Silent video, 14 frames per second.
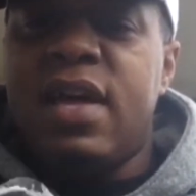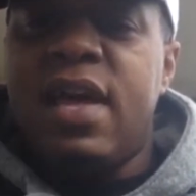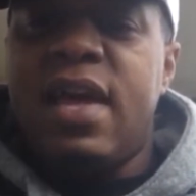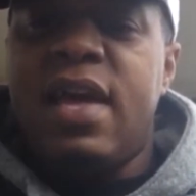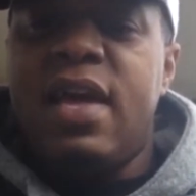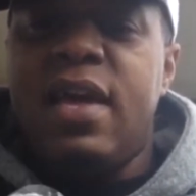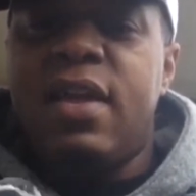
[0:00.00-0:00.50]

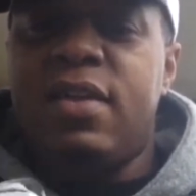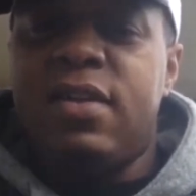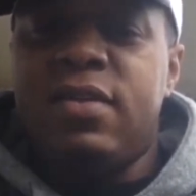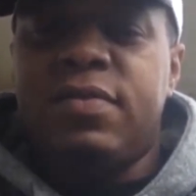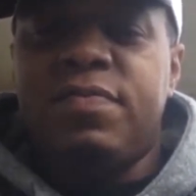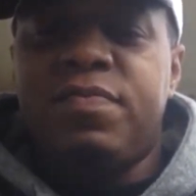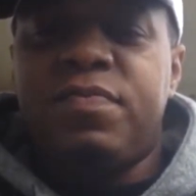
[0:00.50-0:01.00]
And
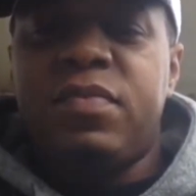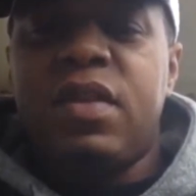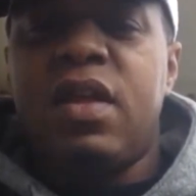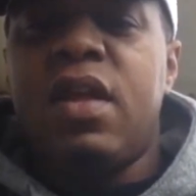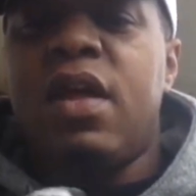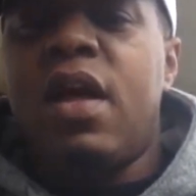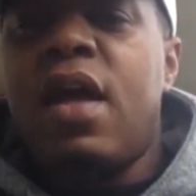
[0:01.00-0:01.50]

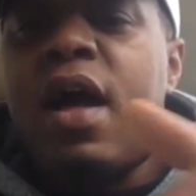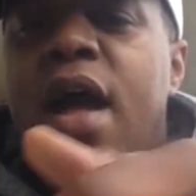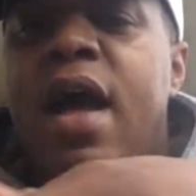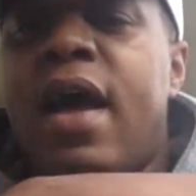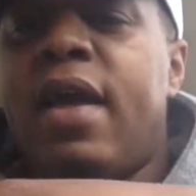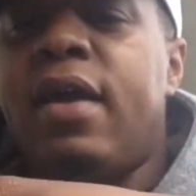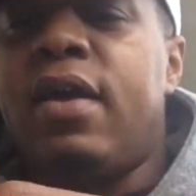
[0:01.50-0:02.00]

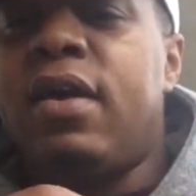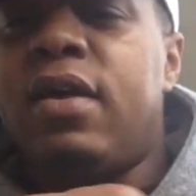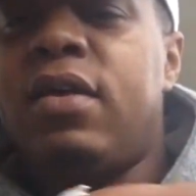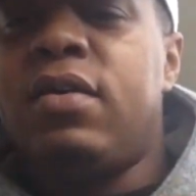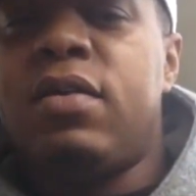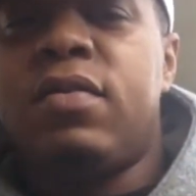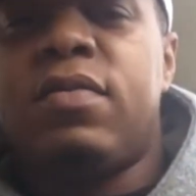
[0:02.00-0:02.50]
I
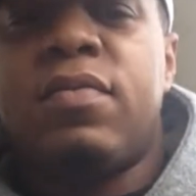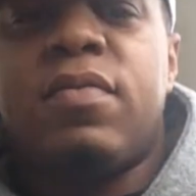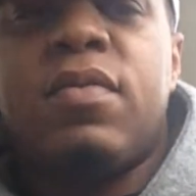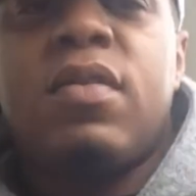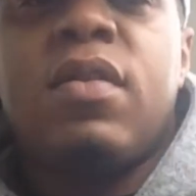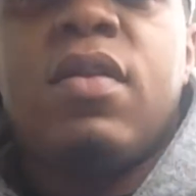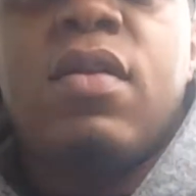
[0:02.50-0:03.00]
uh,
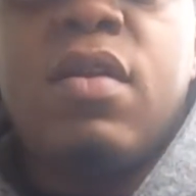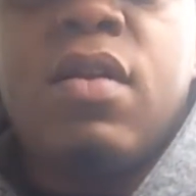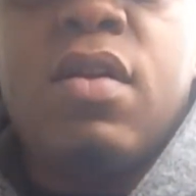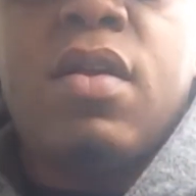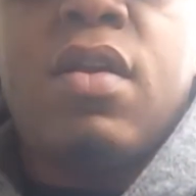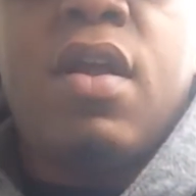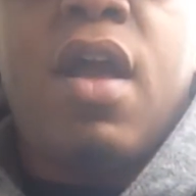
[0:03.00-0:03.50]

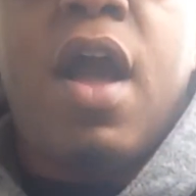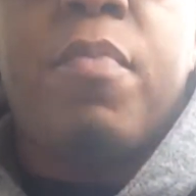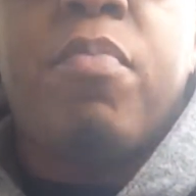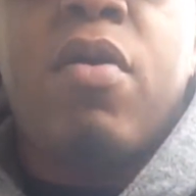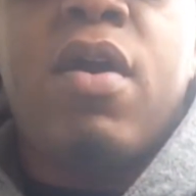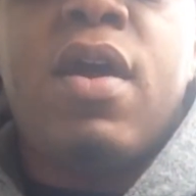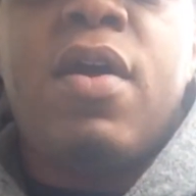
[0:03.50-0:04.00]
I
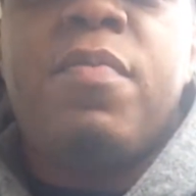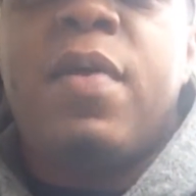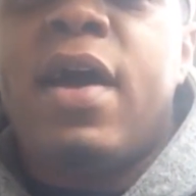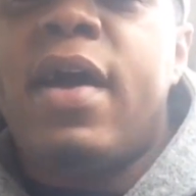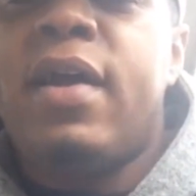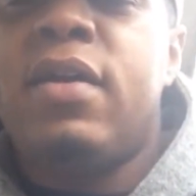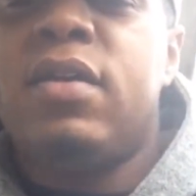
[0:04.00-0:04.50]
brought out
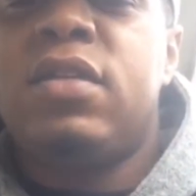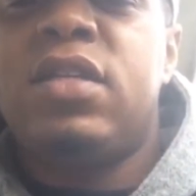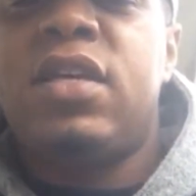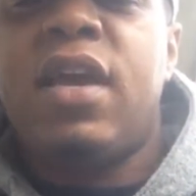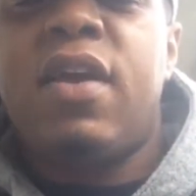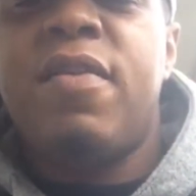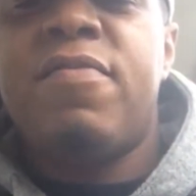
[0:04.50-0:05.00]
my
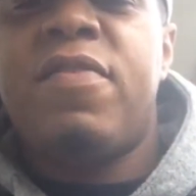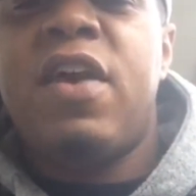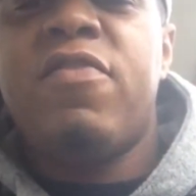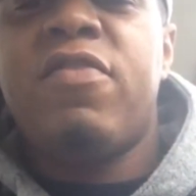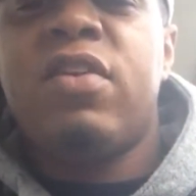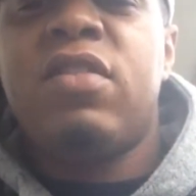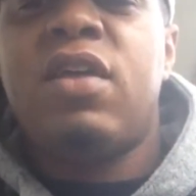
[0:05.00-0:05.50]
second
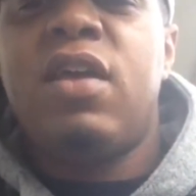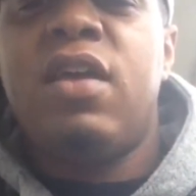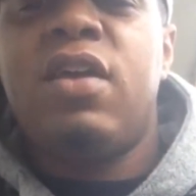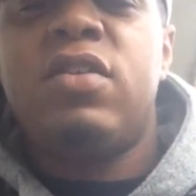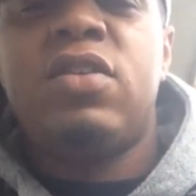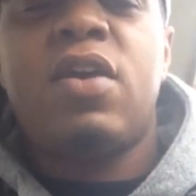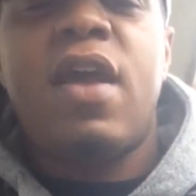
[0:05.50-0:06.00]
favorite
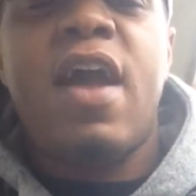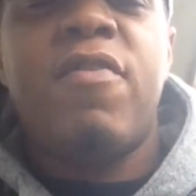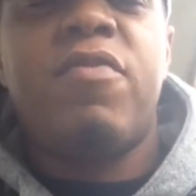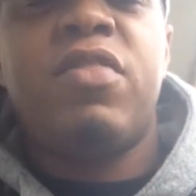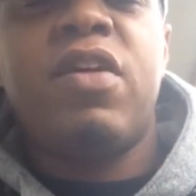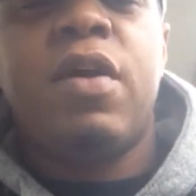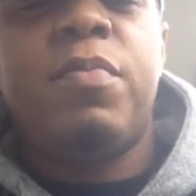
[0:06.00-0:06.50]
thing to
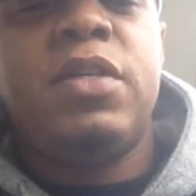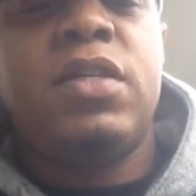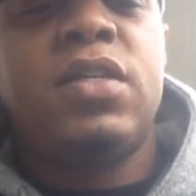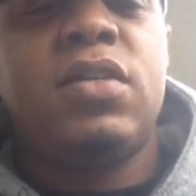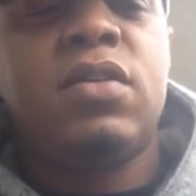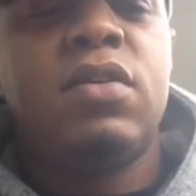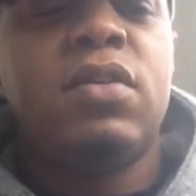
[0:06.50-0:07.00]
have with
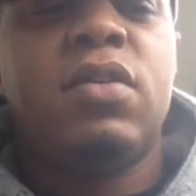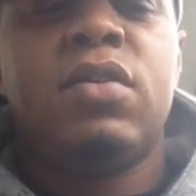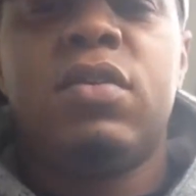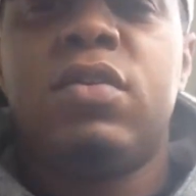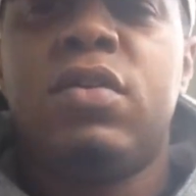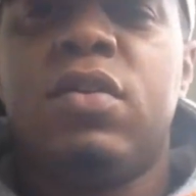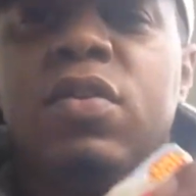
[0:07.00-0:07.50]
hummus,
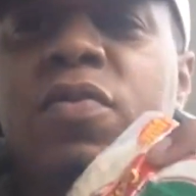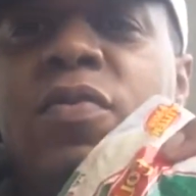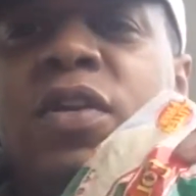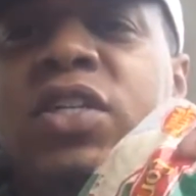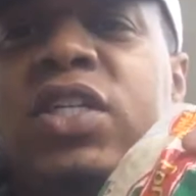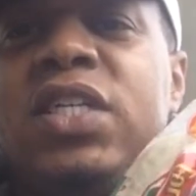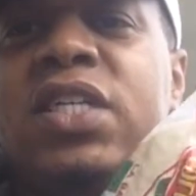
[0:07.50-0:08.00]

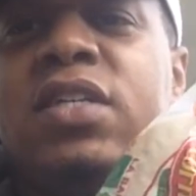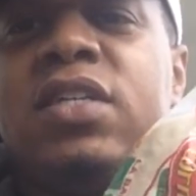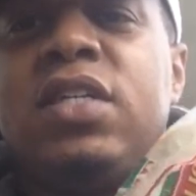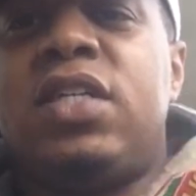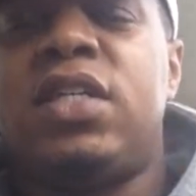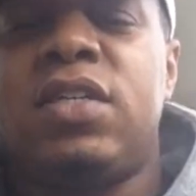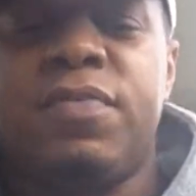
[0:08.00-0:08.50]
which
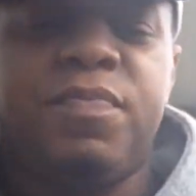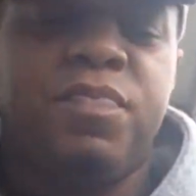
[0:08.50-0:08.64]
is